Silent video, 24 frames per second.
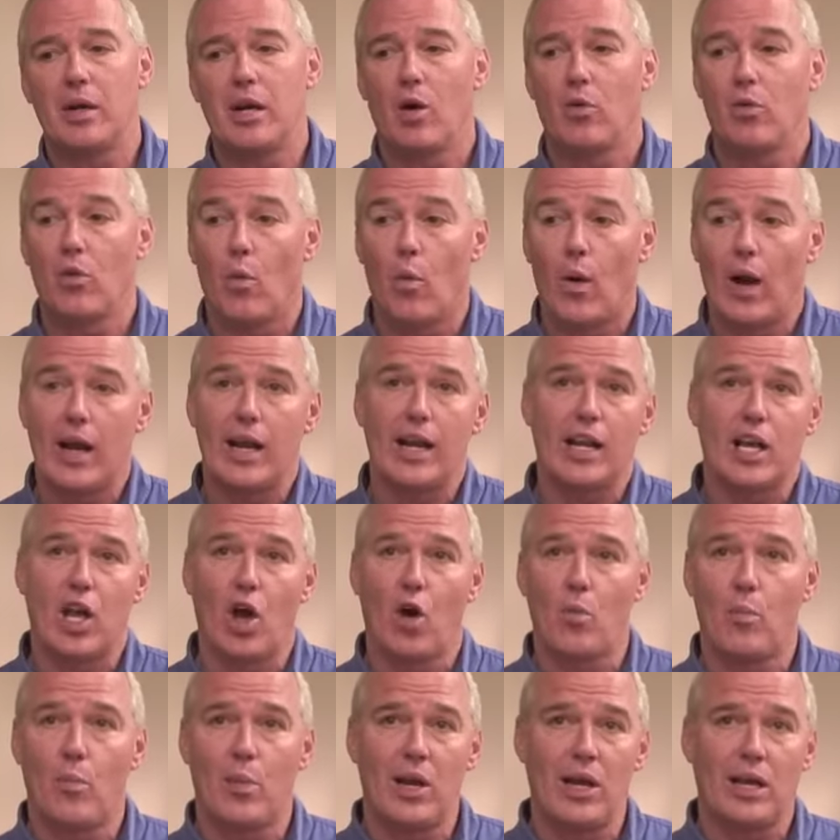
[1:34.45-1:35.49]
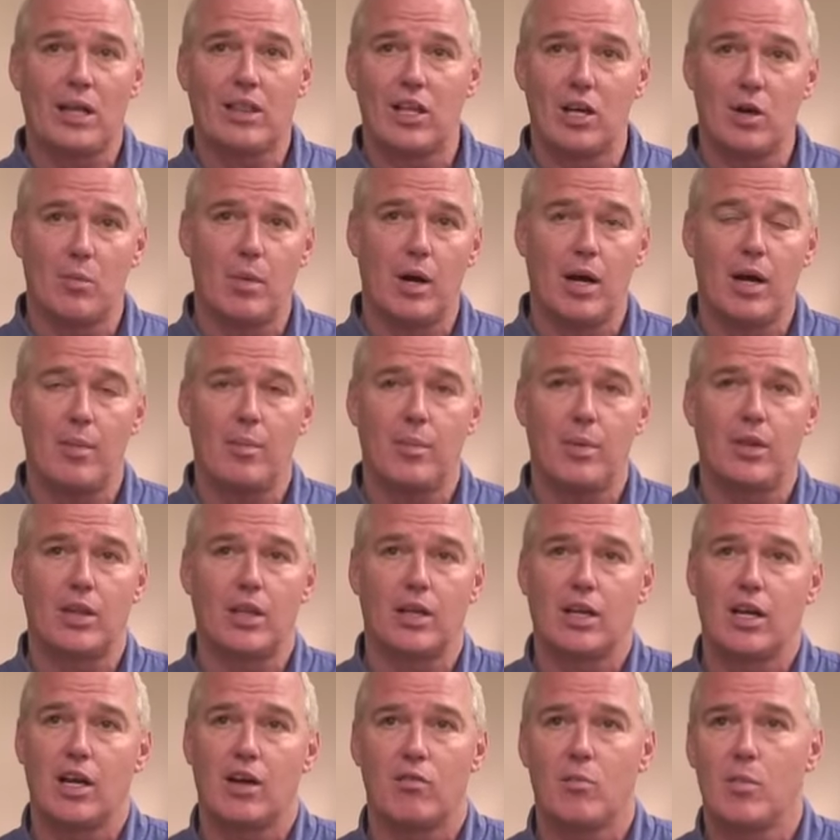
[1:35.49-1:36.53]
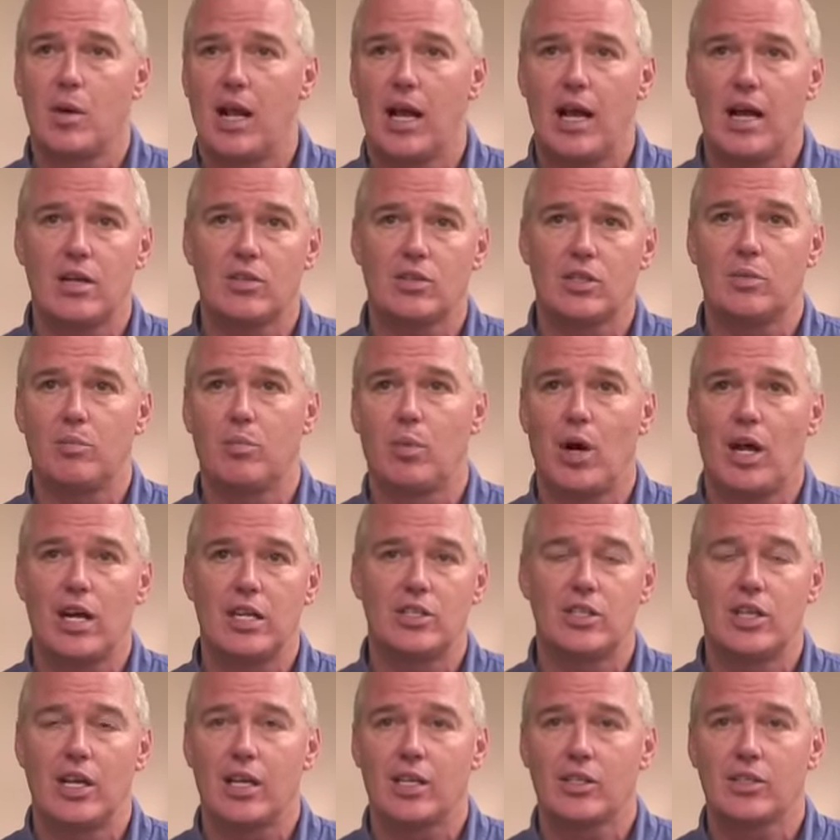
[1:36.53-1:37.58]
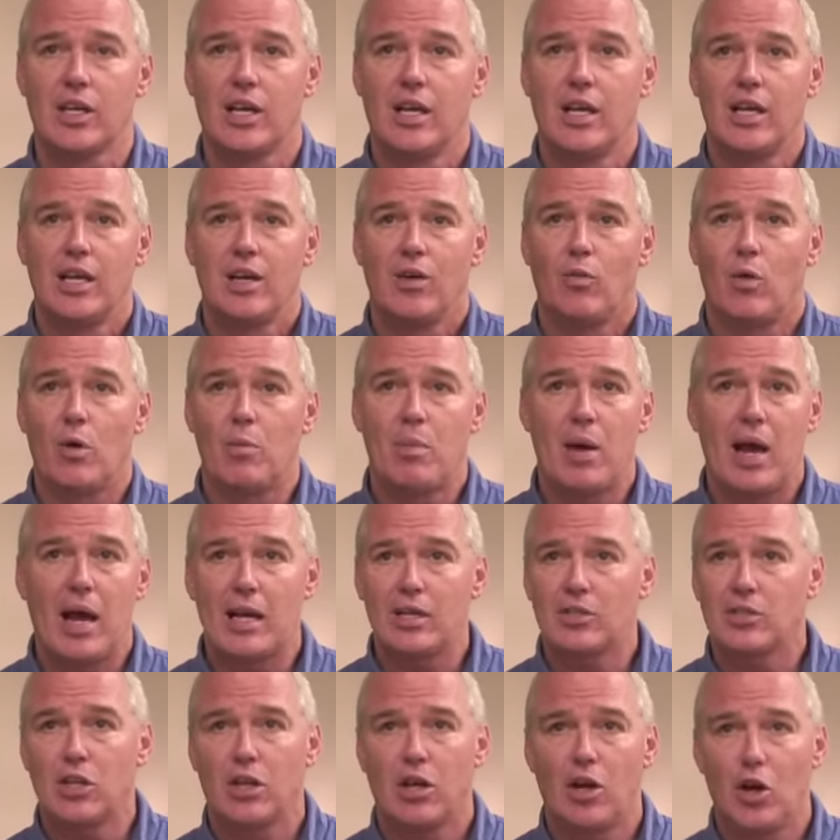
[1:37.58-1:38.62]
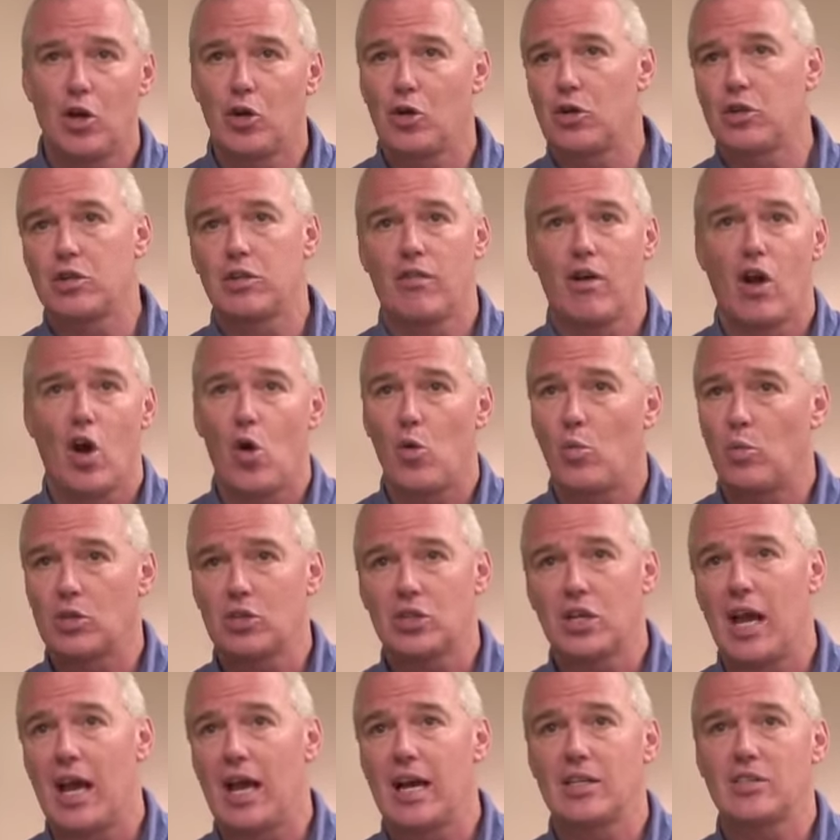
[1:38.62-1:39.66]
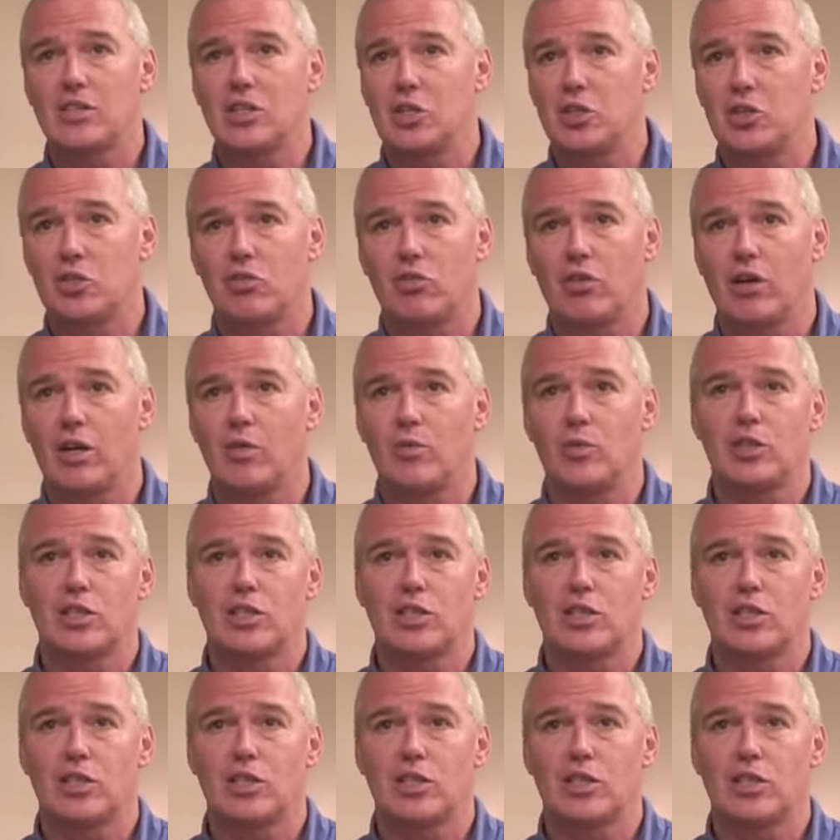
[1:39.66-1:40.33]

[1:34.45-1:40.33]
And on the way to go pick them up in the government housing projects, we passed hundreds of homeless guys in the street.